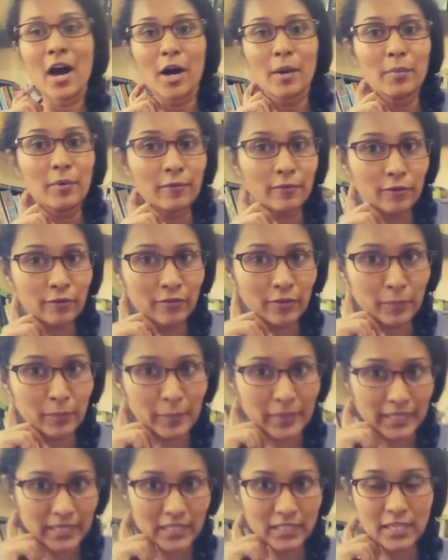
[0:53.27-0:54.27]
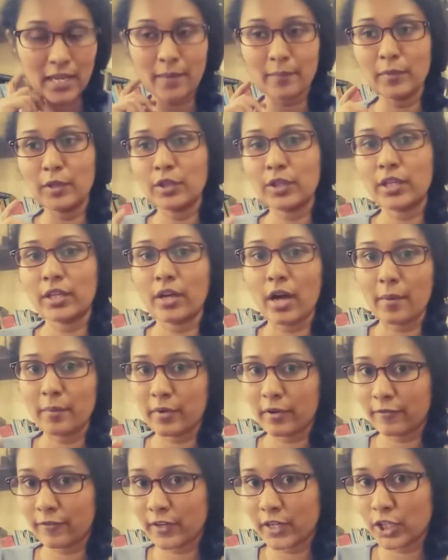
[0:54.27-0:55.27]
before we begin, I'm
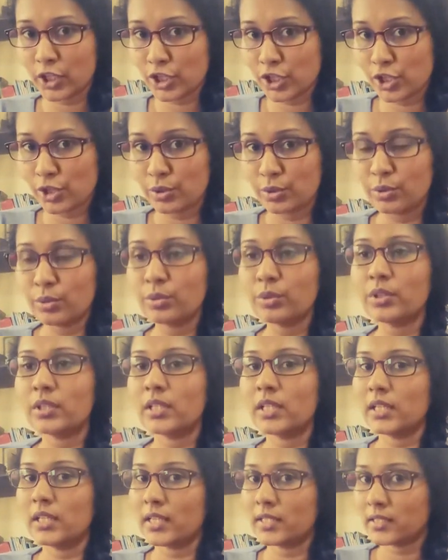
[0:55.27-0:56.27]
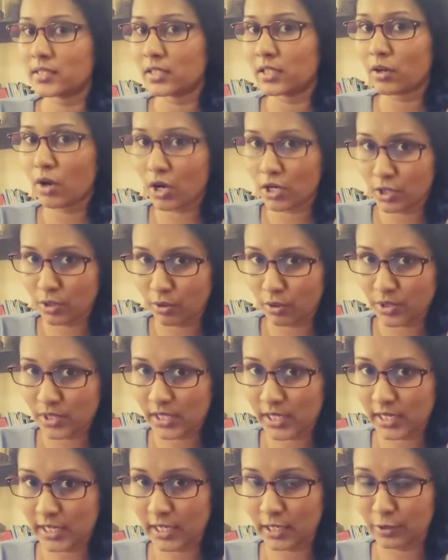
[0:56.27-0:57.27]
referring to the lesson on
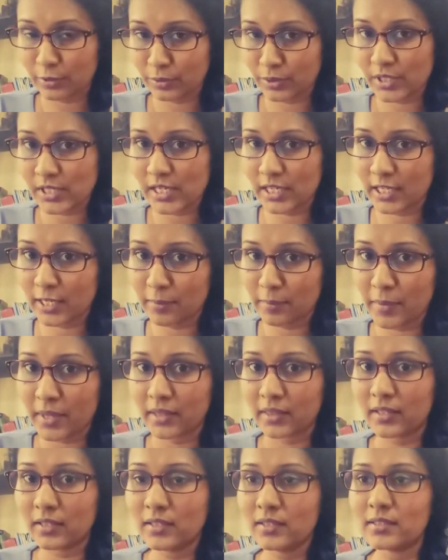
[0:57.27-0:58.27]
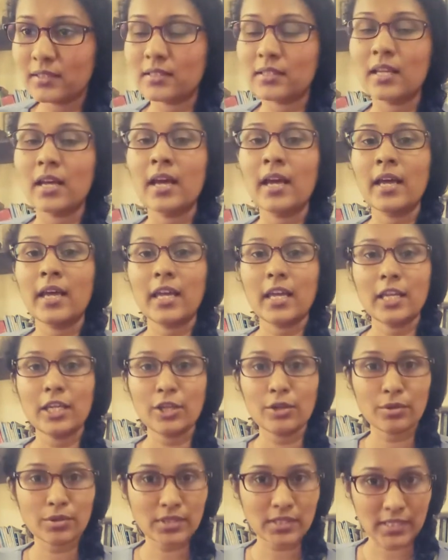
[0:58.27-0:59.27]
note-taking methods in
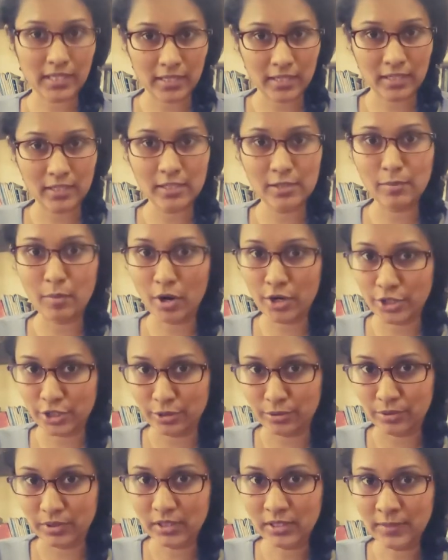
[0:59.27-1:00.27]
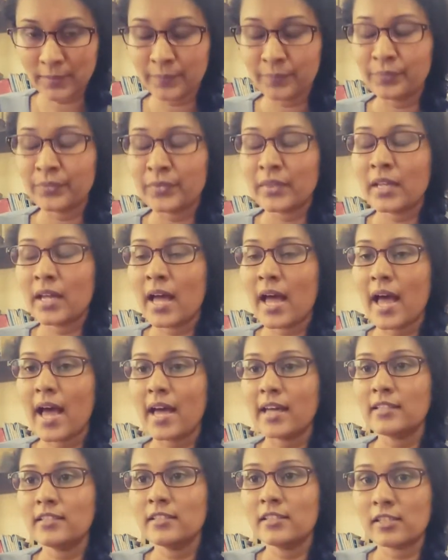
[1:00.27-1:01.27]
your second module,
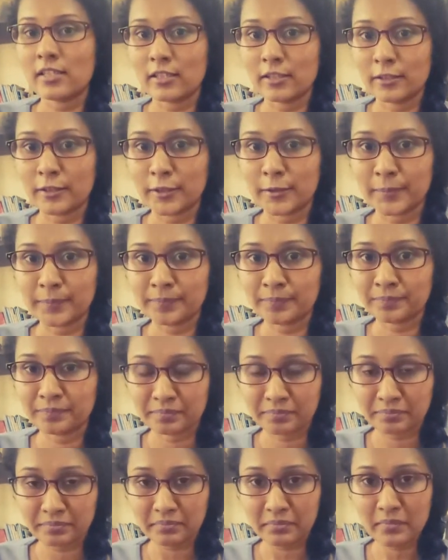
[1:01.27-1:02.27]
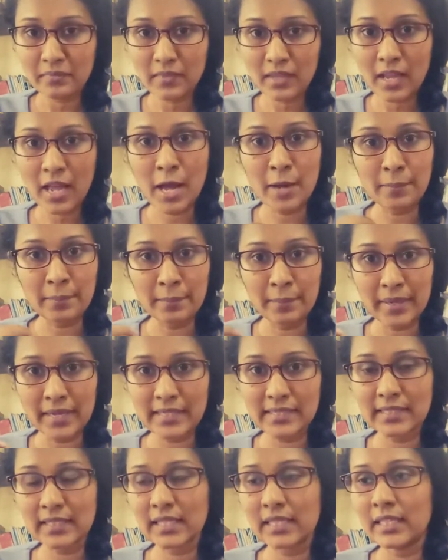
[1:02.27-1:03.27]
and I'm
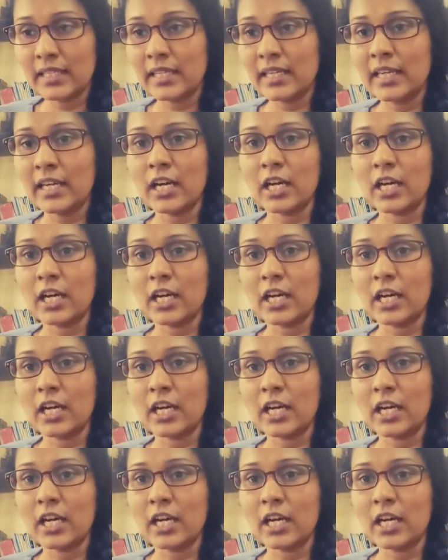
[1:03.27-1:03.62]
basically